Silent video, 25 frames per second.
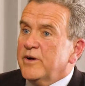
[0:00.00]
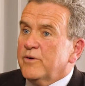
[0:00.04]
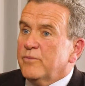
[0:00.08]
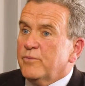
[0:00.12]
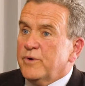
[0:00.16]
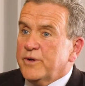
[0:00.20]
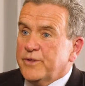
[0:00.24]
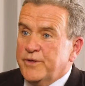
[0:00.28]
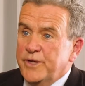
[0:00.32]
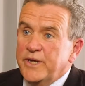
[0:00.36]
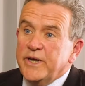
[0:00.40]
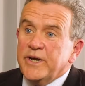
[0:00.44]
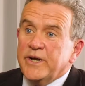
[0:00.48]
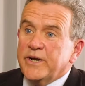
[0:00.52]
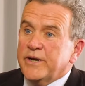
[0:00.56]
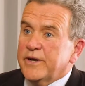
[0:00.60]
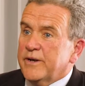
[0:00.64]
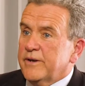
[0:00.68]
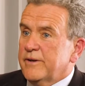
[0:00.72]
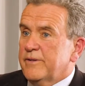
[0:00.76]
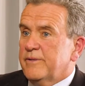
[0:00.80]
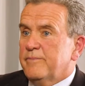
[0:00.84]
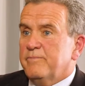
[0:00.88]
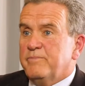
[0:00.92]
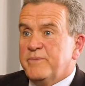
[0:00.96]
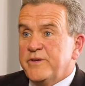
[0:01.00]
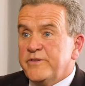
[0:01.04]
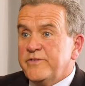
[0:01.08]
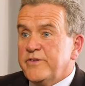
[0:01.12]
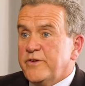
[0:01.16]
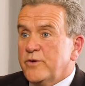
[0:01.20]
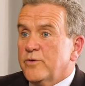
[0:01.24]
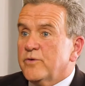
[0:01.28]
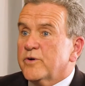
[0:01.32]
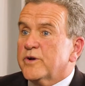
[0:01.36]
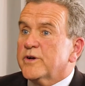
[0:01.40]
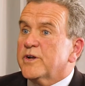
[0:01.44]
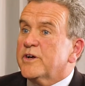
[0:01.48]
within
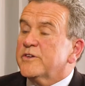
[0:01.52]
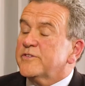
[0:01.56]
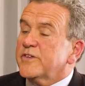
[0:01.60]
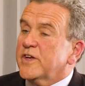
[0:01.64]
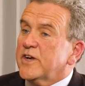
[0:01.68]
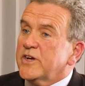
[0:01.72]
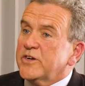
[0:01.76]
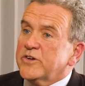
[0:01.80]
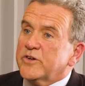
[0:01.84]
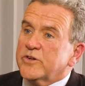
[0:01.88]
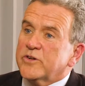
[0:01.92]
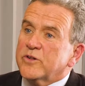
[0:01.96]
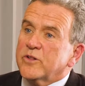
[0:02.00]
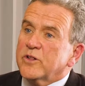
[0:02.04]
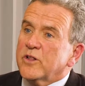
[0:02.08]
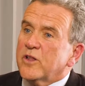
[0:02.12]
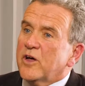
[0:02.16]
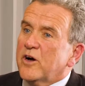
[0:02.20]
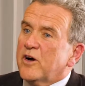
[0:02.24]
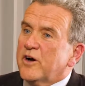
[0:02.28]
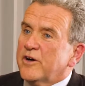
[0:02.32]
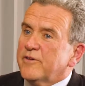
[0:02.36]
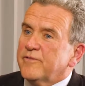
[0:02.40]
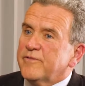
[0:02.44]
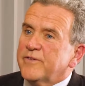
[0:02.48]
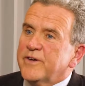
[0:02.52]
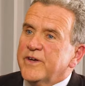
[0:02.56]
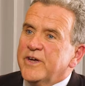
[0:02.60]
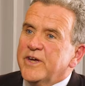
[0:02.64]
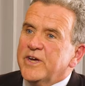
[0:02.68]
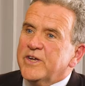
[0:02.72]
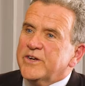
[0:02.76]
busy organisational life